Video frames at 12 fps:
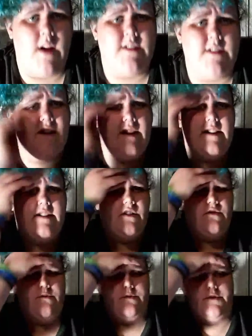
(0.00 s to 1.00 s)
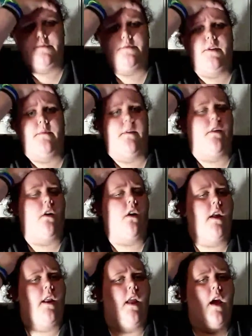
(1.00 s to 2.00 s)
study skills, which is really
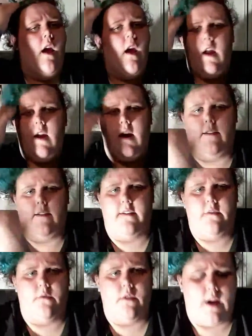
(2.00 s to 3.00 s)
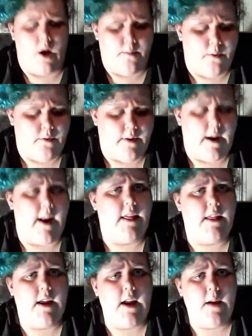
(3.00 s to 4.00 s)
retarded. It doesn't really help you with
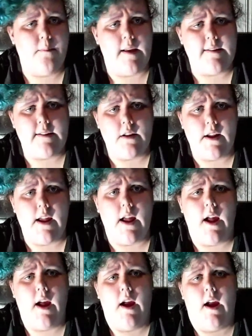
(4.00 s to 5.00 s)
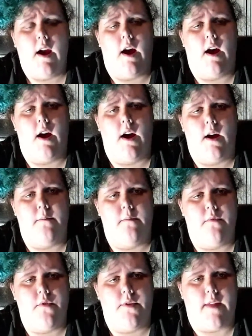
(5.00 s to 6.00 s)
anything, basically.
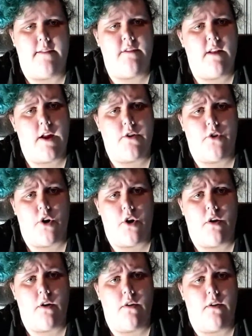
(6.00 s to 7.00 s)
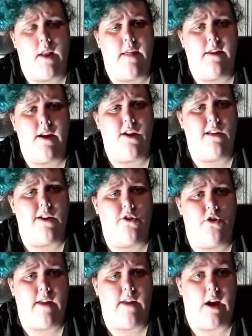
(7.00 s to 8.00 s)
That's an extracurricular that I think they
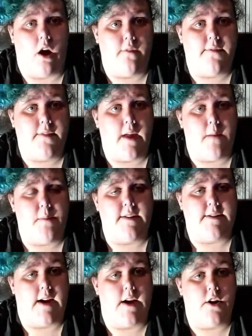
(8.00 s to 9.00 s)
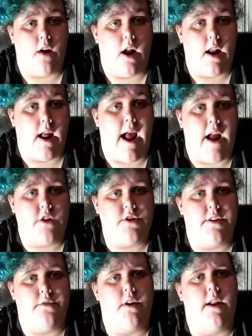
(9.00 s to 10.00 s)
take off of that because you're not
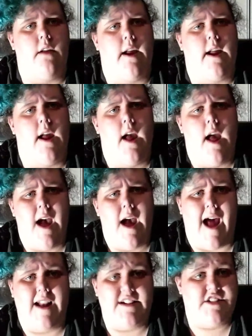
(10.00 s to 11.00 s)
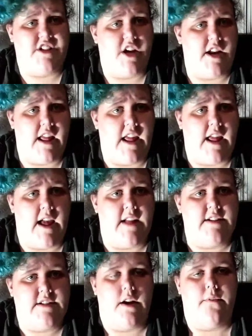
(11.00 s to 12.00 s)
actually learning, like, how to study
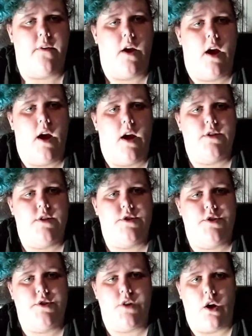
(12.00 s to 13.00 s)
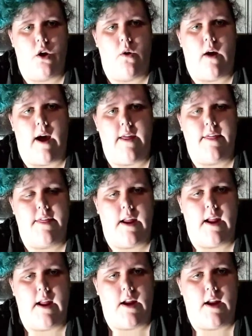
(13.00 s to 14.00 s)
and stuff. So I
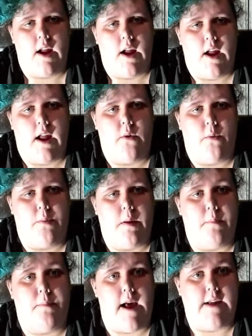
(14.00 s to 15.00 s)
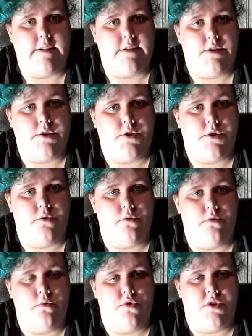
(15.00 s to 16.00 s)
think it would be best
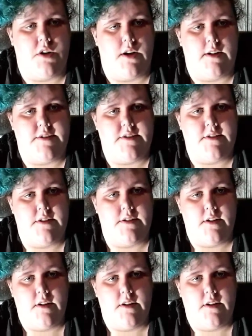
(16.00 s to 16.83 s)
to just,